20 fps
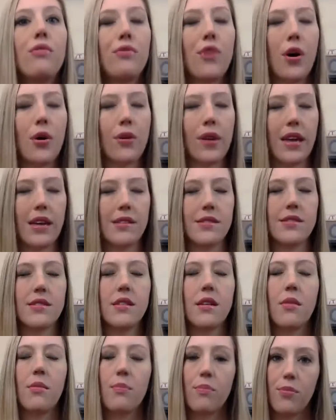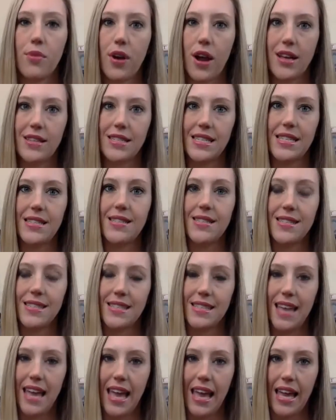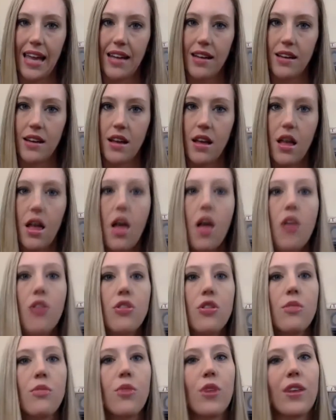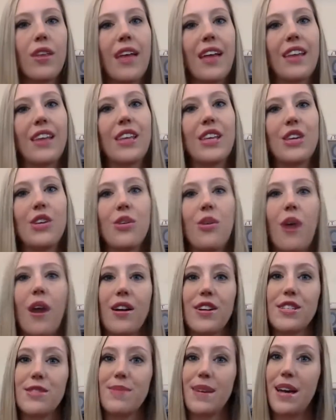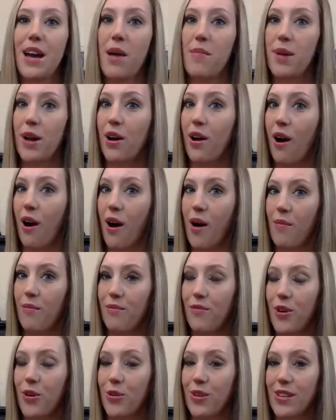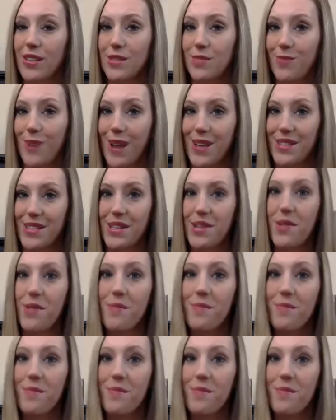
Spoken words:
focused, present state, the more likely you are to become a calm, focused, present